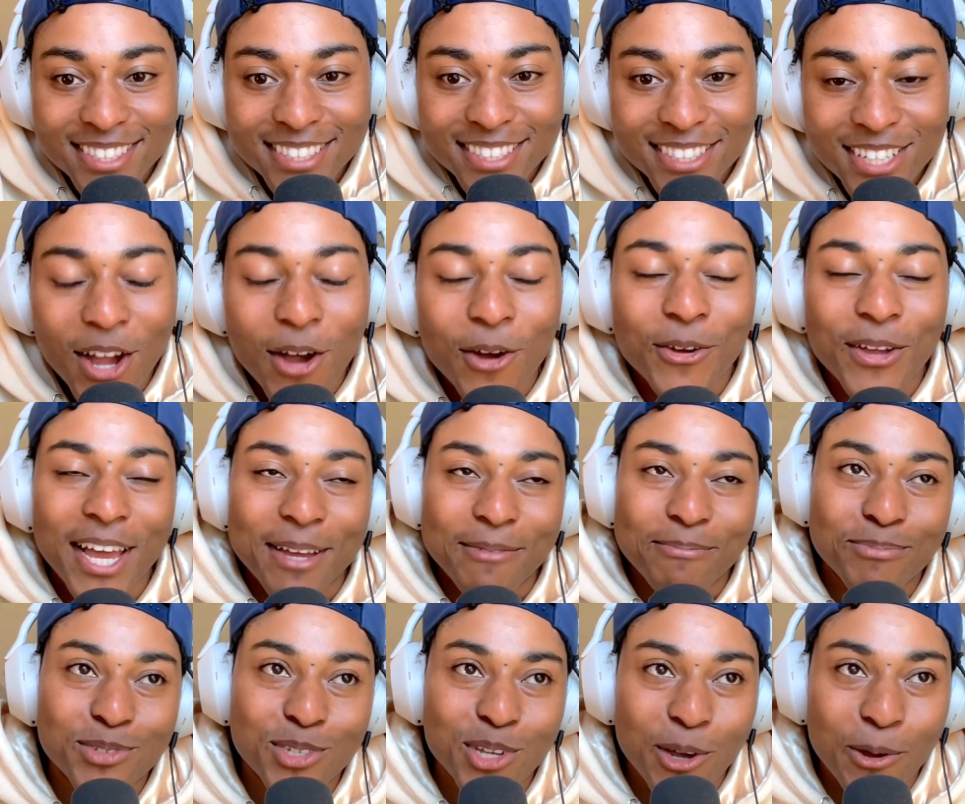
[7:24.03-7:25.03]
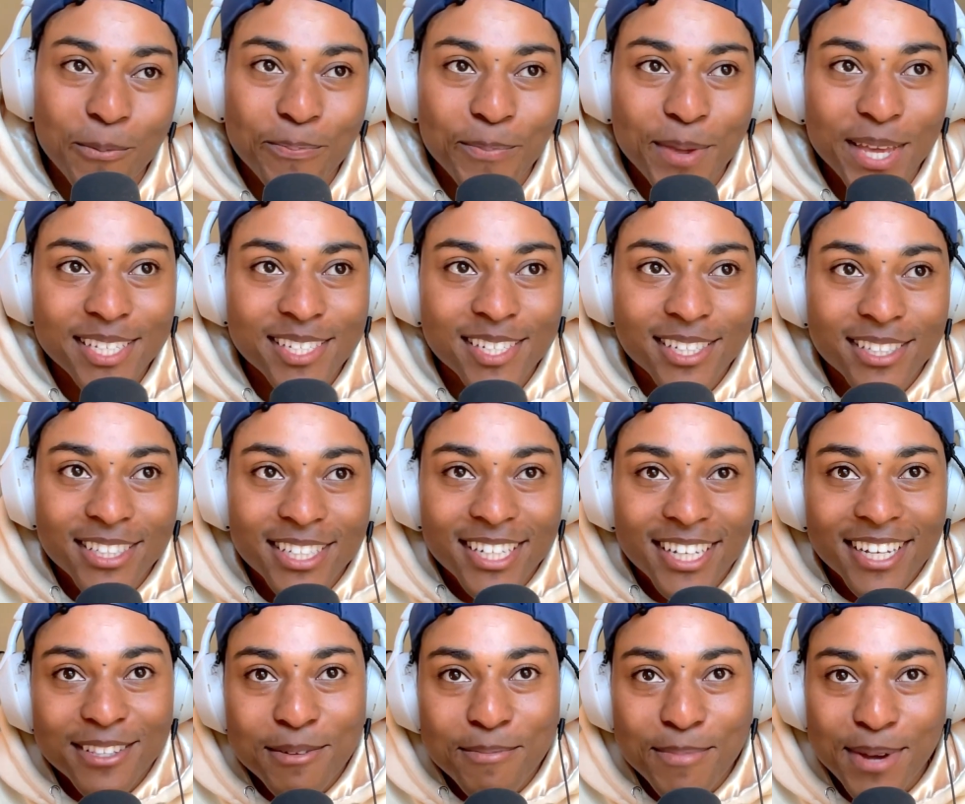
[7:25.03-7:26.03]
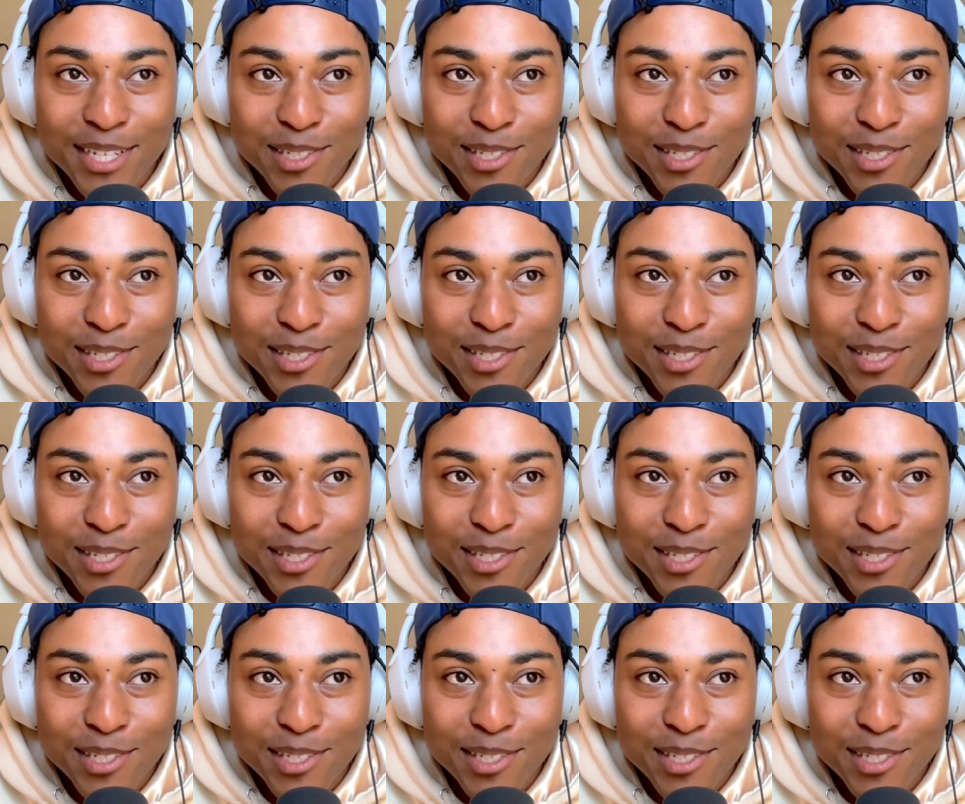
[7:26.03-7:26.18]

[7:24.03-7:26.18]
Okay. So, basically, in The Best